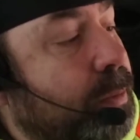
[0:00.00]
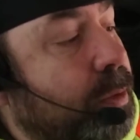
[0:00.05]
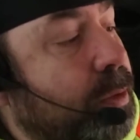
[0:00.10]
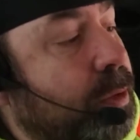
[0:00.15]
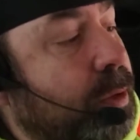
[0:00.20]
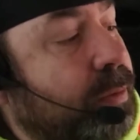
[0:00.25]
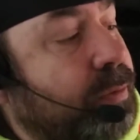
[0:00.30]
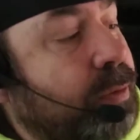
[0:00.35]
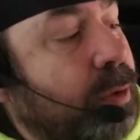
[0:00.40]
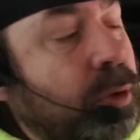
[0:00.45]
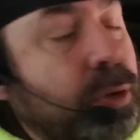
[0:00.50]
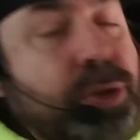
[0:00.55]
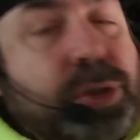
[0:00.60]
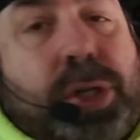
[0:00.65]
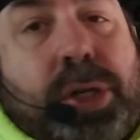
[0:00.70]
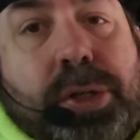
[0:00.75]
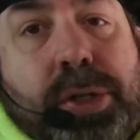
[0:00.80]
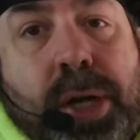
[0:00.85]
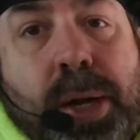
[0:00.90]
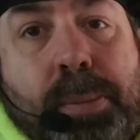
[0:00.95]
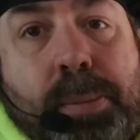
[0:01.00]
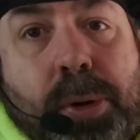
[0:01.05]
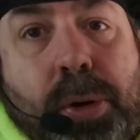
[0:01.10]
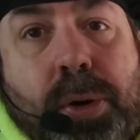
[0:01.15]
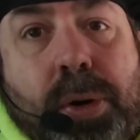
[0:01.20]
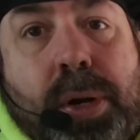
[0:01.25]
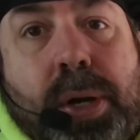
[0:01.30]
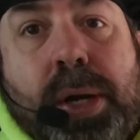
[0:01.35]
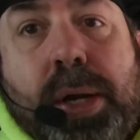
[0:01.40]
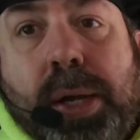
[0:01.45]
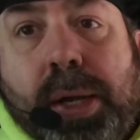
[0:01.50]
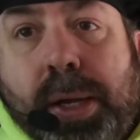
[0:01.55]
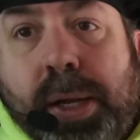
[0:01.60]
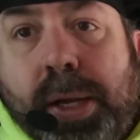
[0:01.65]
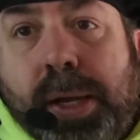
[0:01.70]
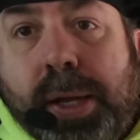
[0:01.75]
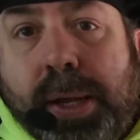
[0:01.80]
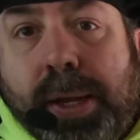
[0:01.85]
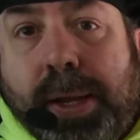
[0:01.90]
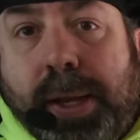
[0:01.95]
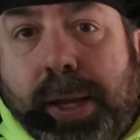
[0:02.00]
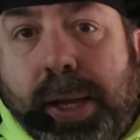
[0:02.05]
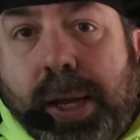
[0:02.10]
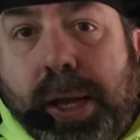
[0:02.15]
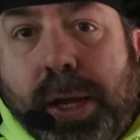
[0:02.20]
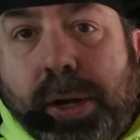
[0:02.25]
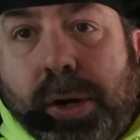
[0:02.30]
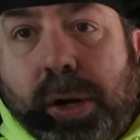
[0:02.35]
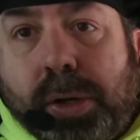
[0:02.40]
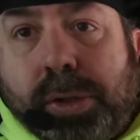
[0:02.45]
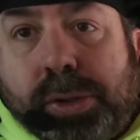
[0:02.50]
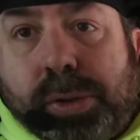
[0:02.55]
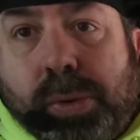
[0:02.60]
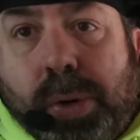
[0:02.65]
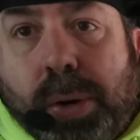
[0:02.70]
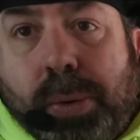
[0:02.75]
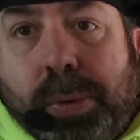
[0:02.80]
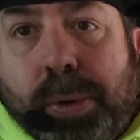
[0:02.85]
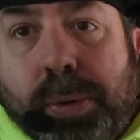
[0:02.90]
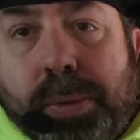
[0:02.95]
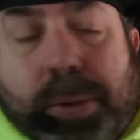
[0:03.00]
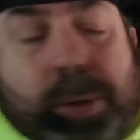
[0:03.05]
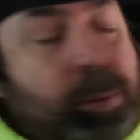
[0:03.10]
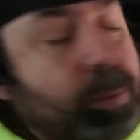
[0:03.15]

the first number in our square root.